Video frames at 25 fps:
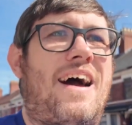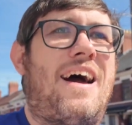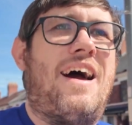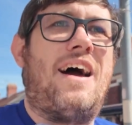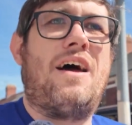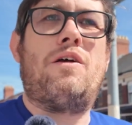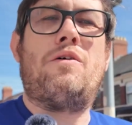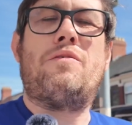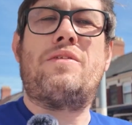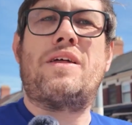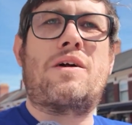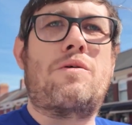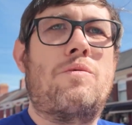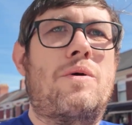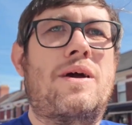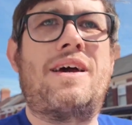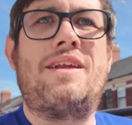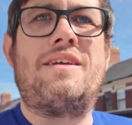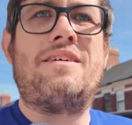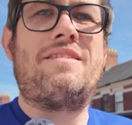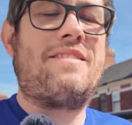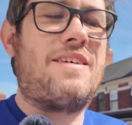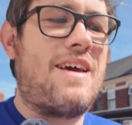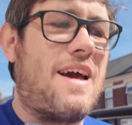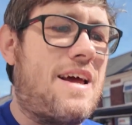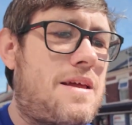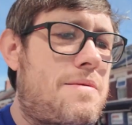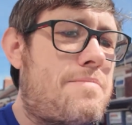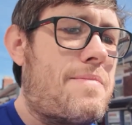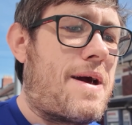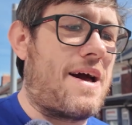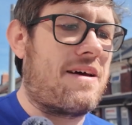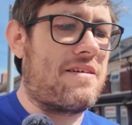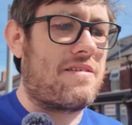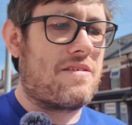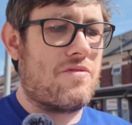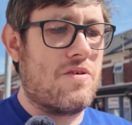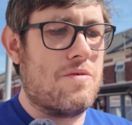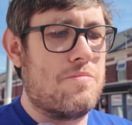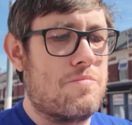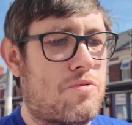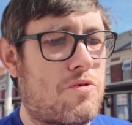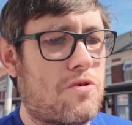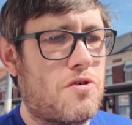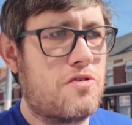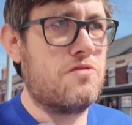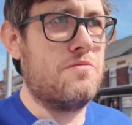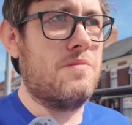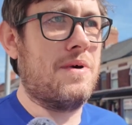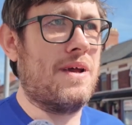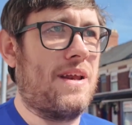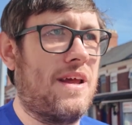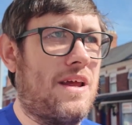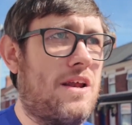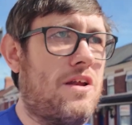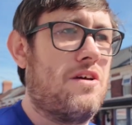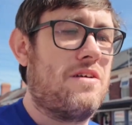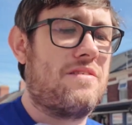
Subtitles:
I don't think we're going to see any massive improvement in